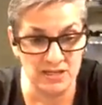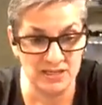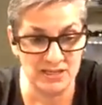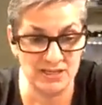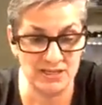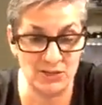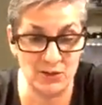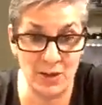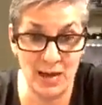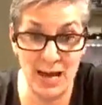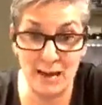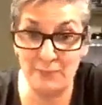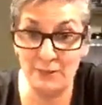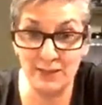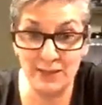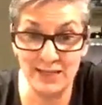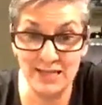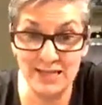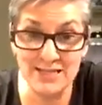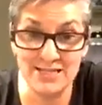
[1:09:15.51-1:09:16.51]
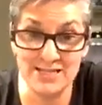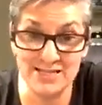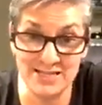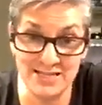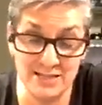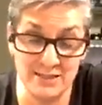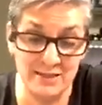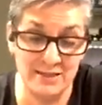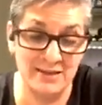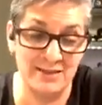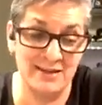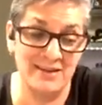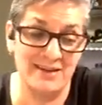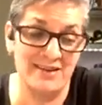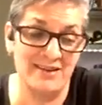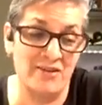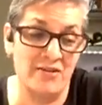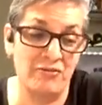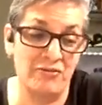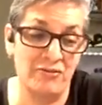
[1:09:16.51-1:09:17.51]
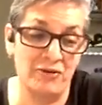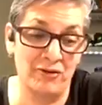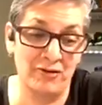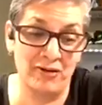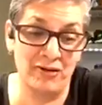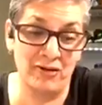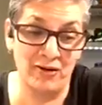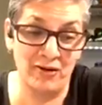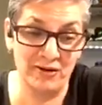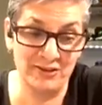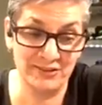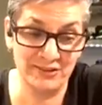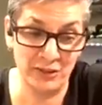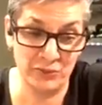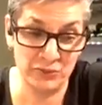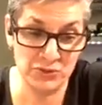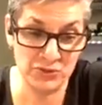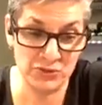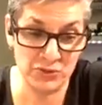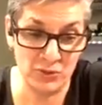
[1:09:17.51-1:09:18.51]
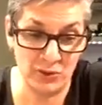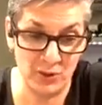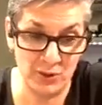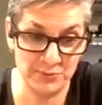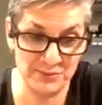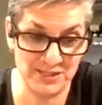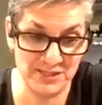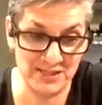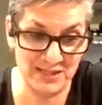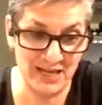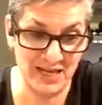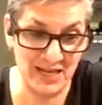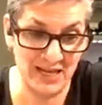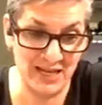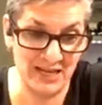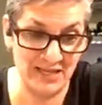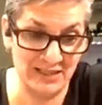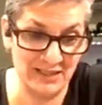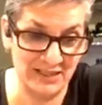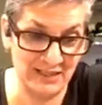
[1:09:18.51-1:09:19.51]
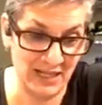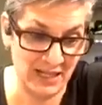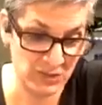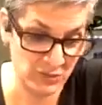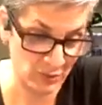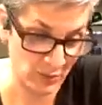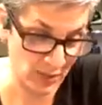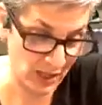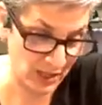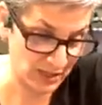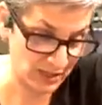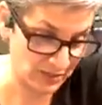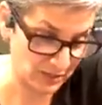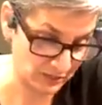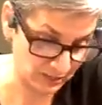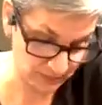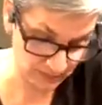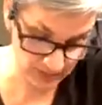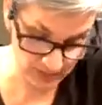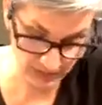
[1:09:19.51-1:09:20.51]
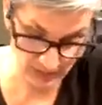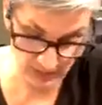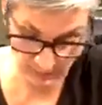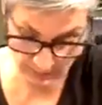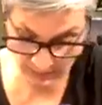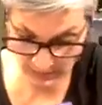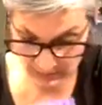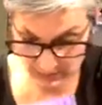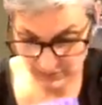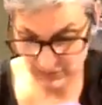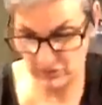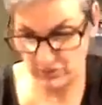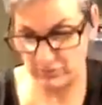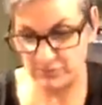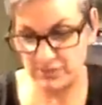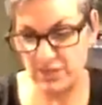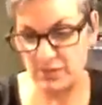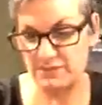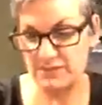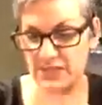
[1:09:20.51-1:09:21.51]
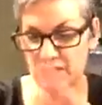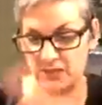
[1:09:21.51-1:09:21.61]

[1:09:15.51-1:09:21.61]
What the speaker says: So I have a list for all those cups, and that's what I do. Sometimes